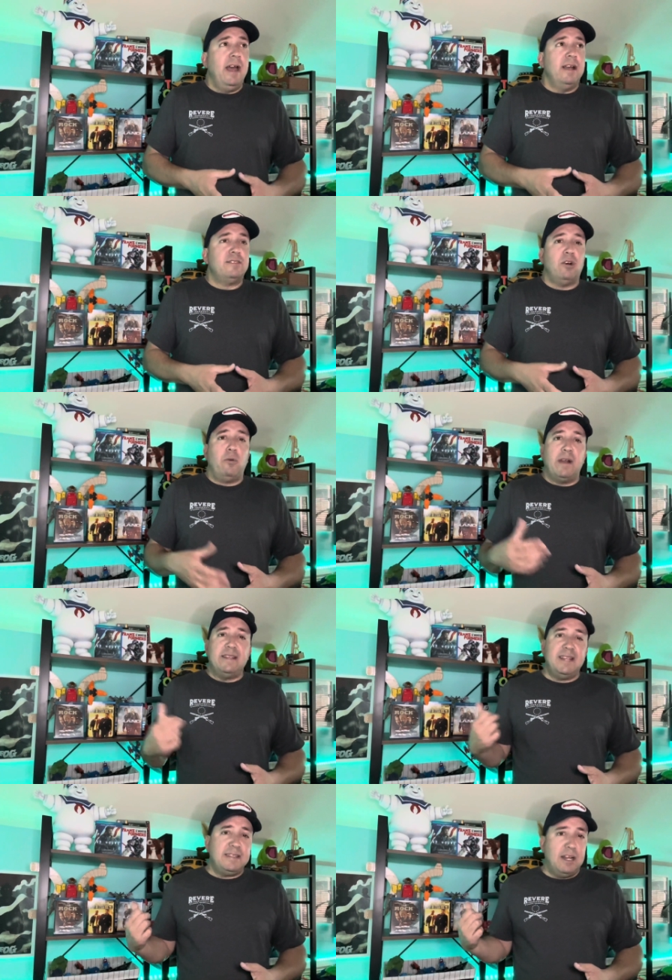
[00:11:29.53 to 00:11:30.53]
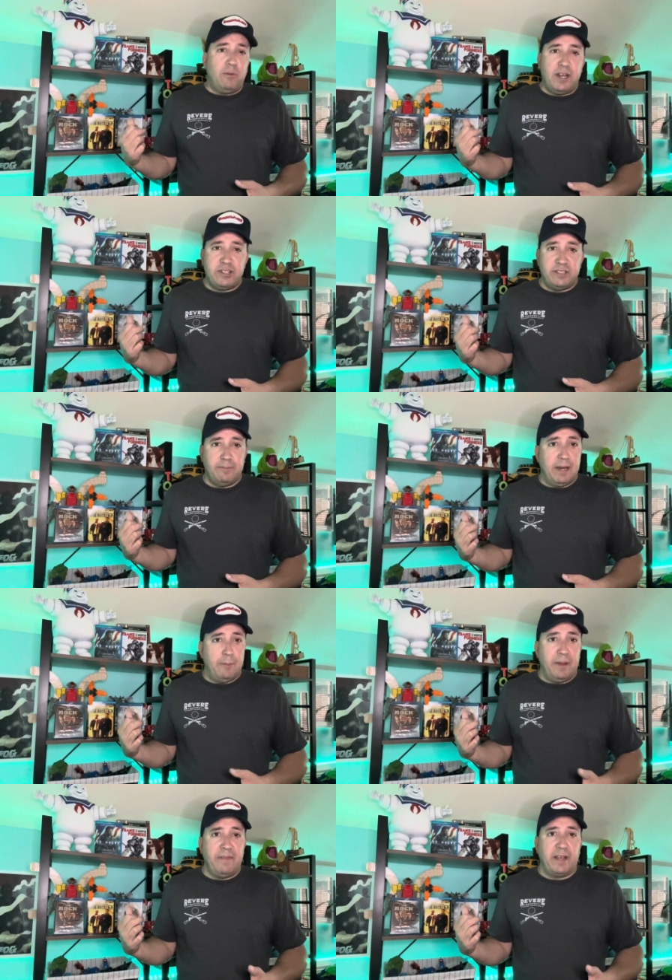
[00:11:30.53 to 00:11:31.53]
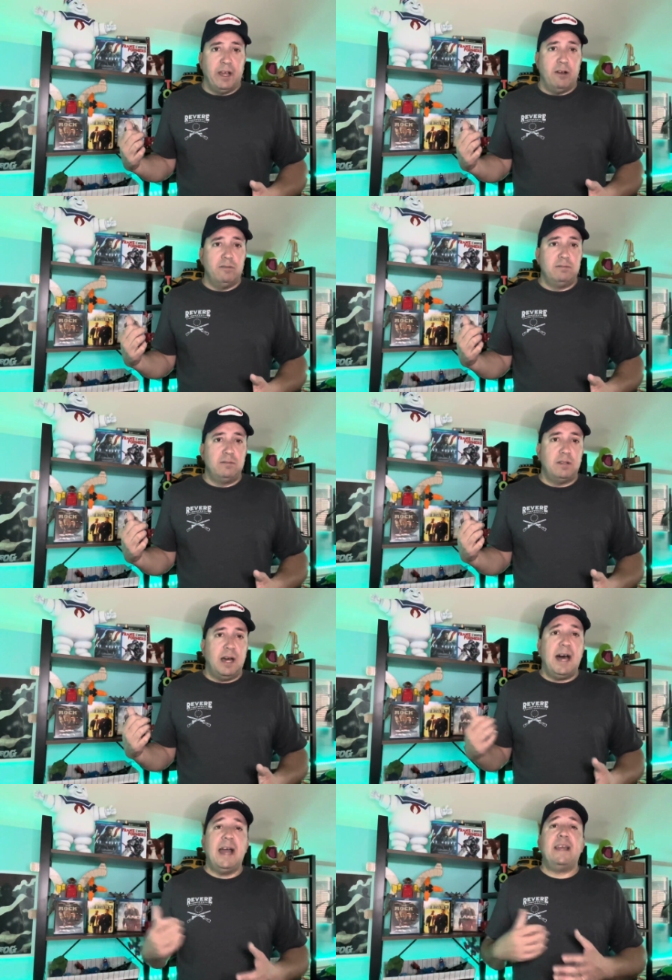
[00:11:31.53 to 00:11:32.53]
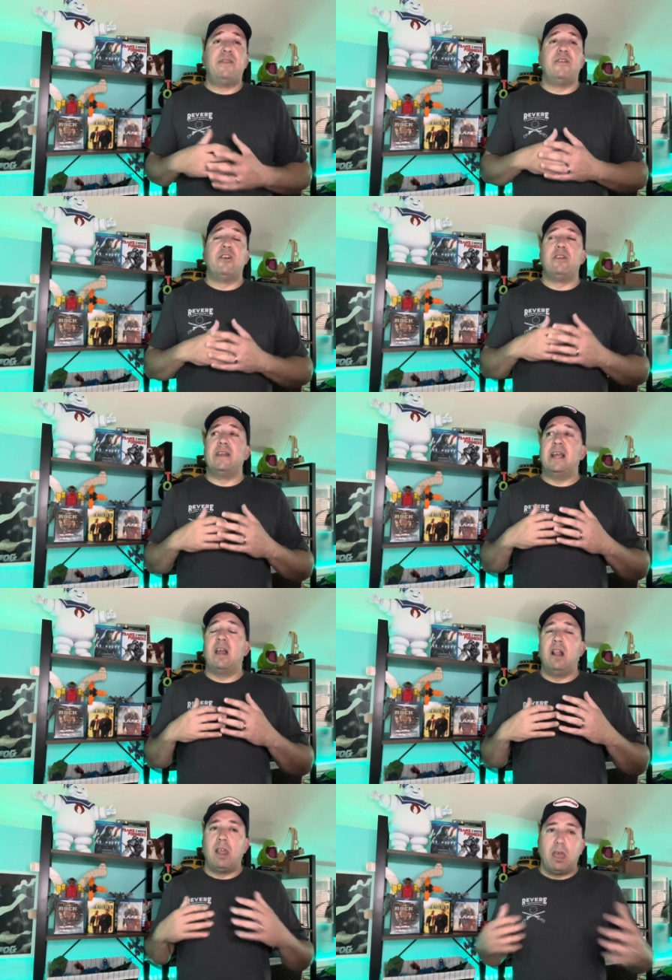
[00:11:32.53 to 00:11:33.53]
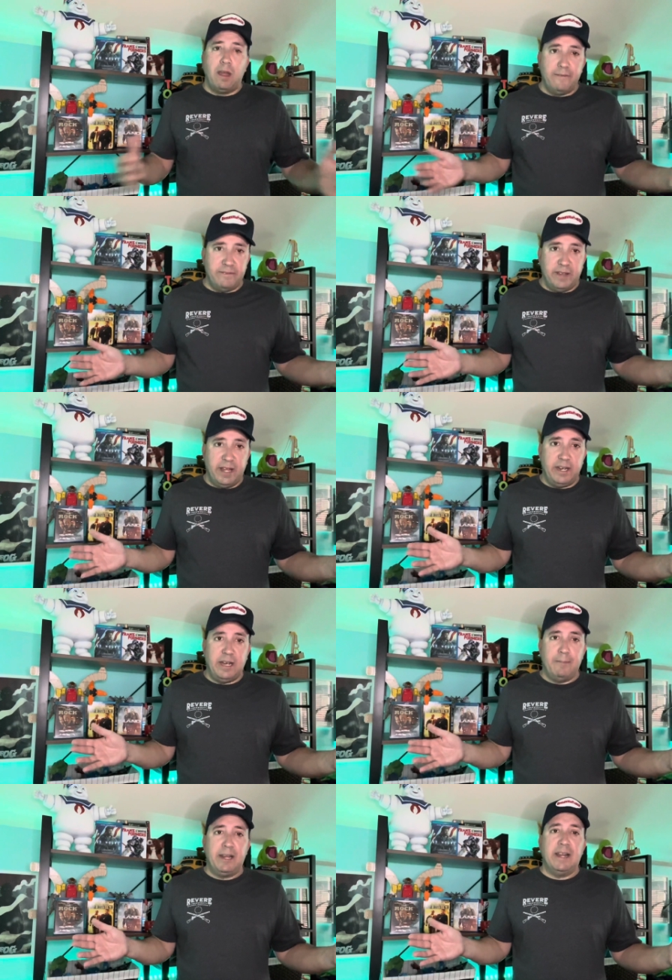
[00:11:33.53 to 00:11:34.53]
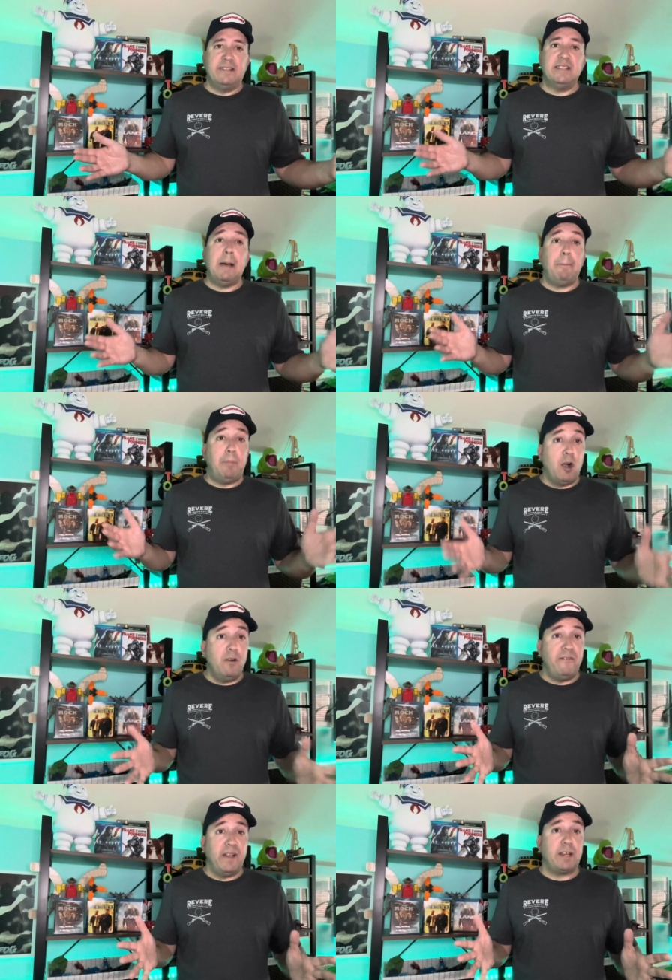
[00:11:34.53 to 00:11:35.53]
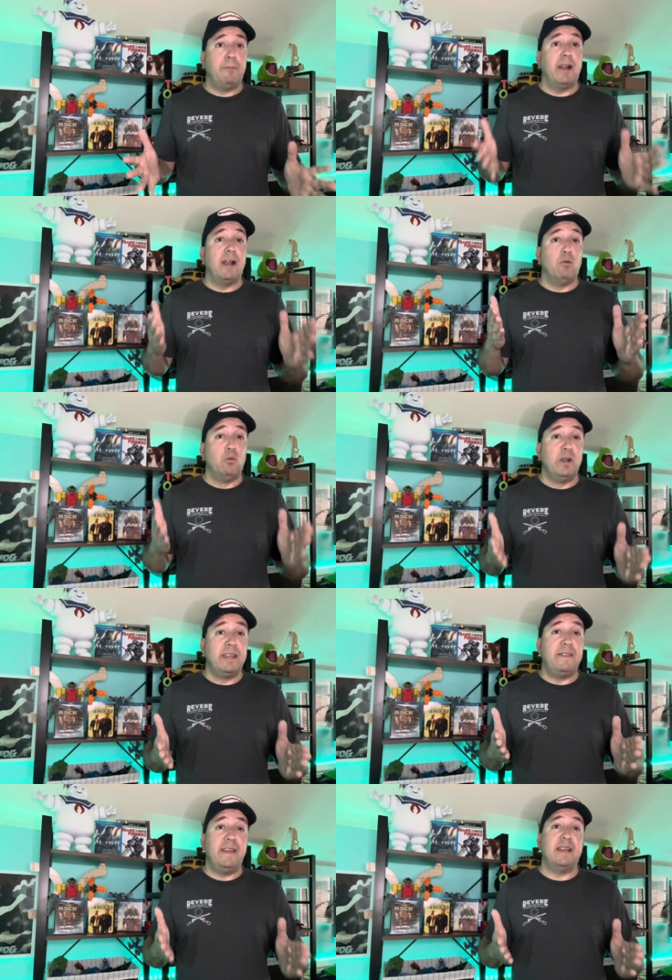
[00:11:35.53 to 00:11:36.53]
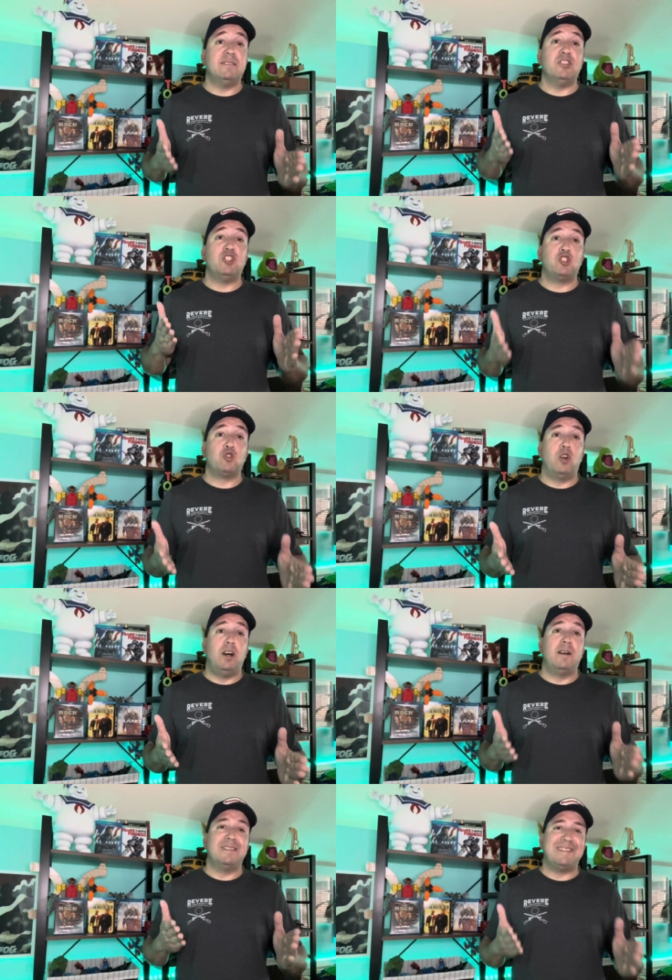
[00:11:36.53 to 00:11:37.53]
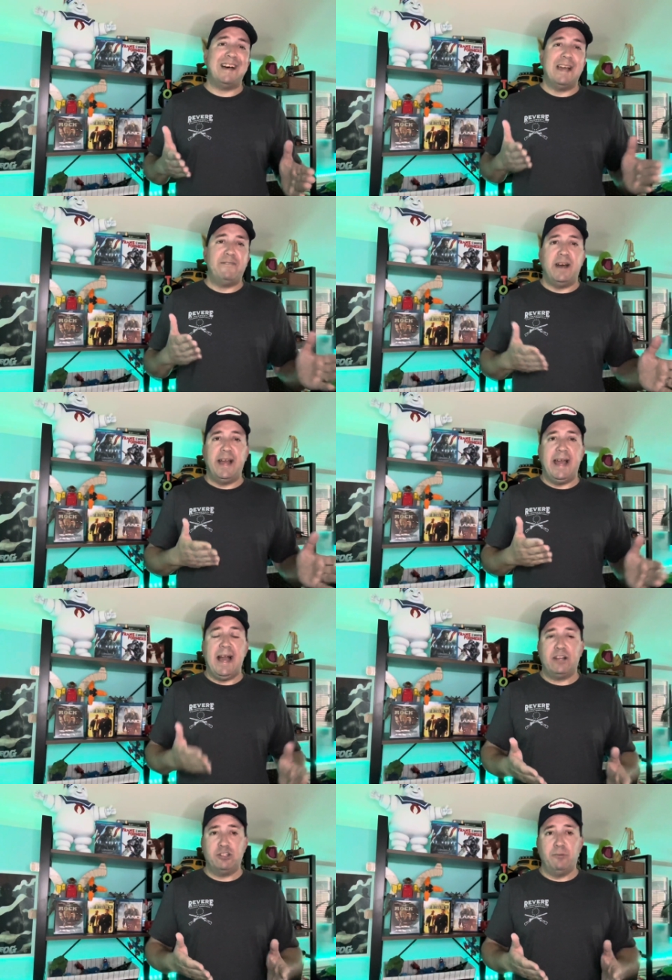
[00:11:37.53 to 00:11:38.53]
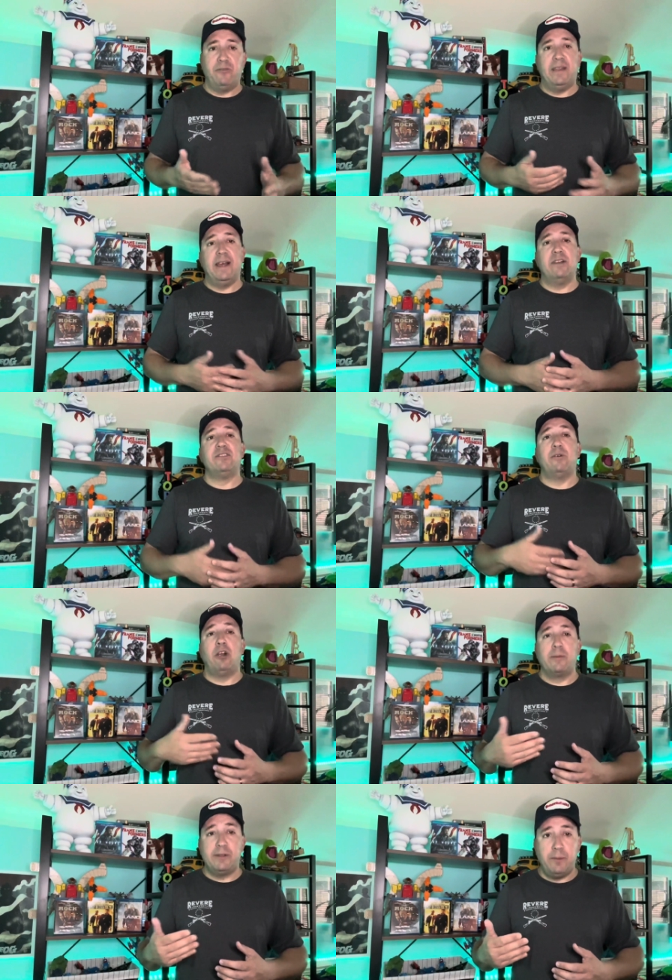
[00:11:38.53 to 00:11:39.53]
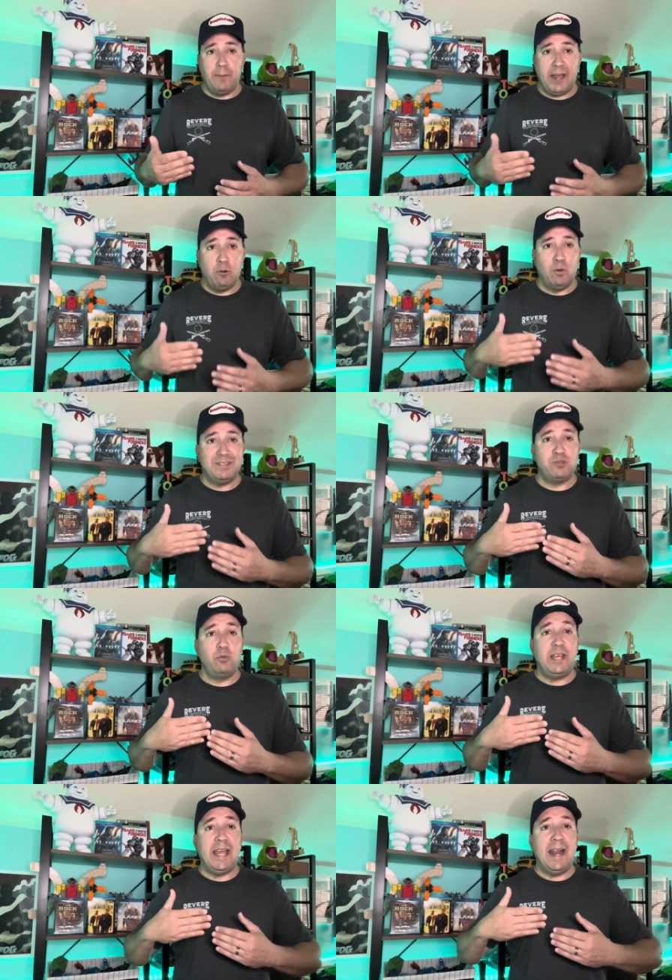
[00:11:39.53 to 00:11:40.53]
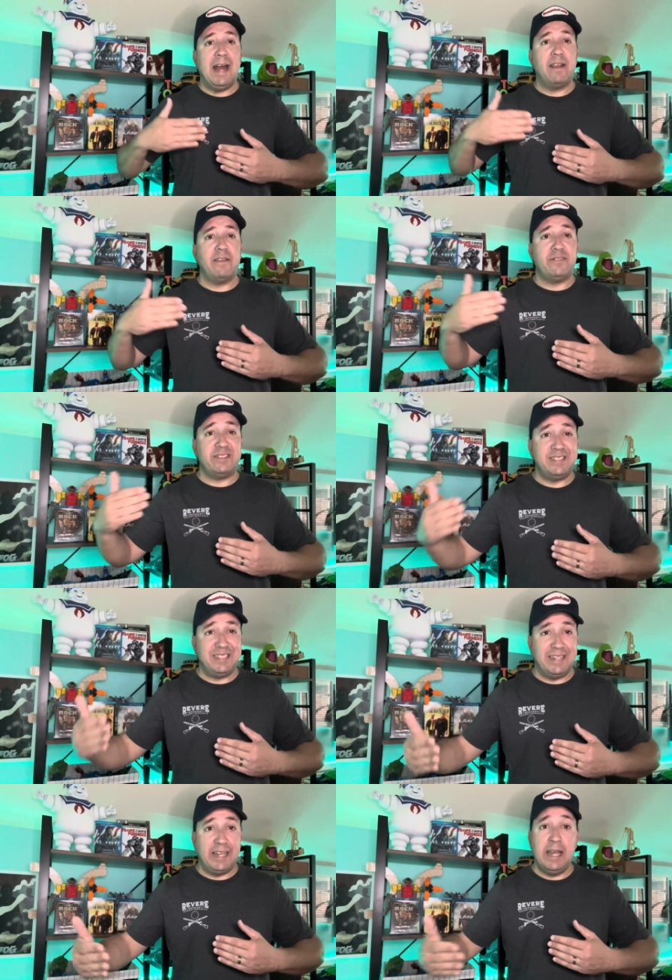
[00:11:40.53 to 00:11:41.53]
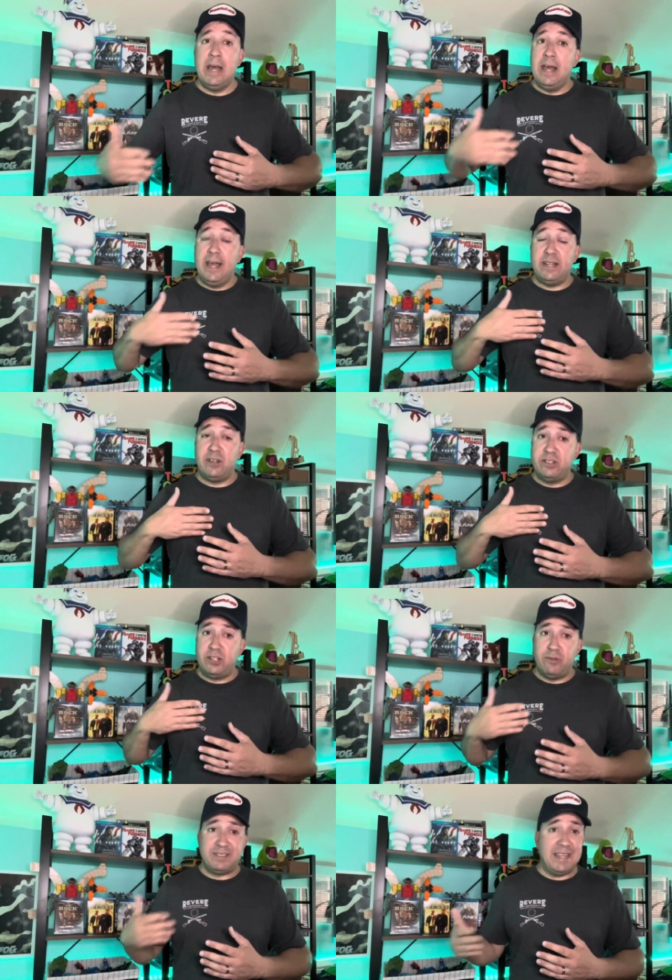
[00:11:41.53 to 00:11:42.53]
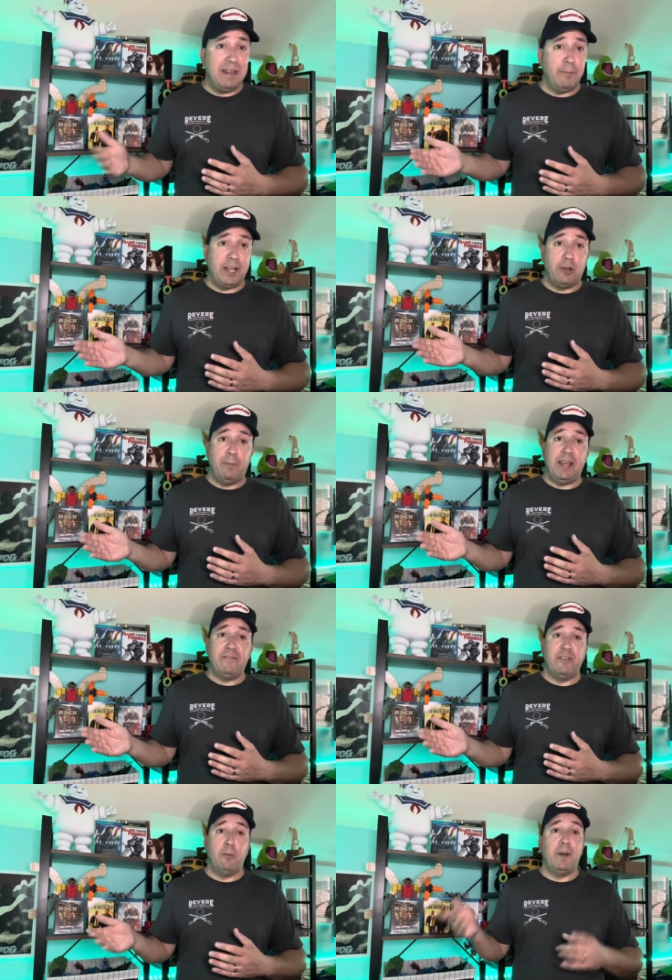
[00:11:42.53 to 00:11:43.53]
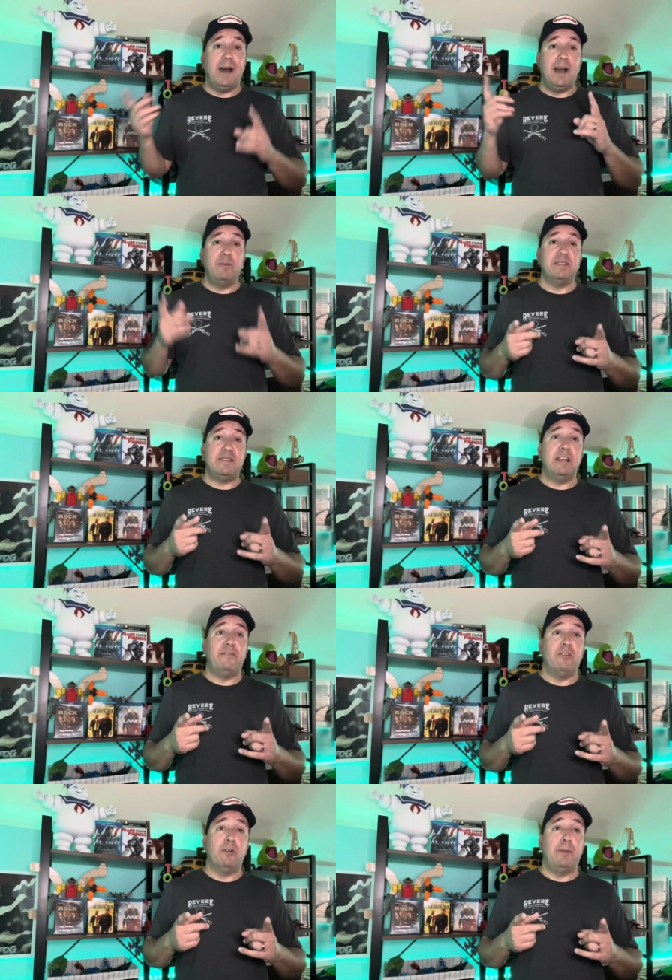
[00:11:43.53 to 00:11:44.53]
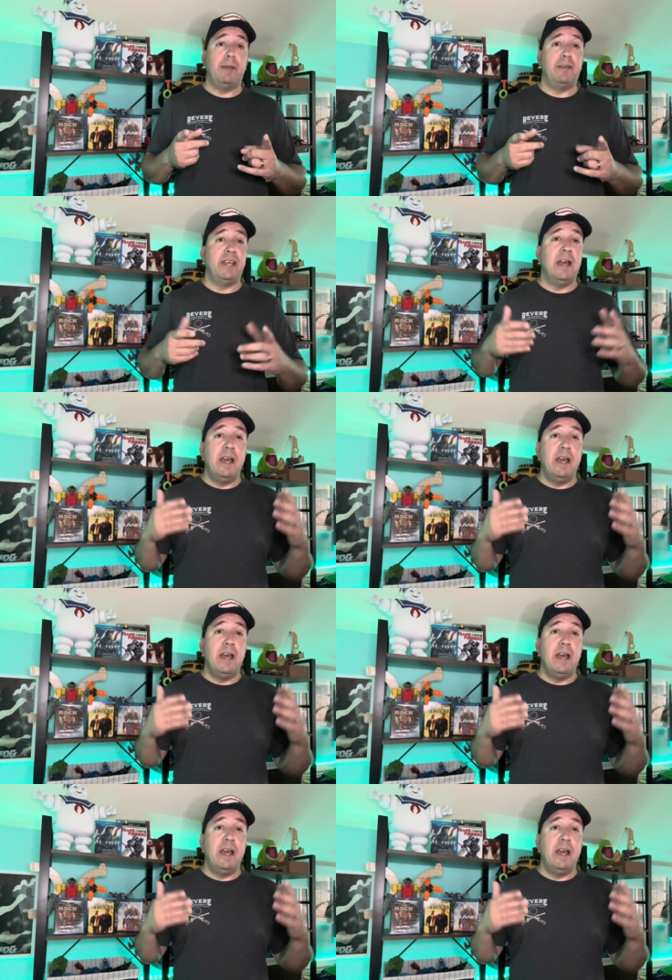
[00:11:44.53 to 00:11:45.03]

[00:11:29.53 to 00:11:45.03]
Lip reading: So when I sat down and watched this about a month ago, I thoroughly loved it. I mean, it's not perfect, but I really think it's a strong sci-fi action movie. Now, there's an argument to be made once we get out of the facility, it turns into a standard Michael Bay film, but I was there for it, baby.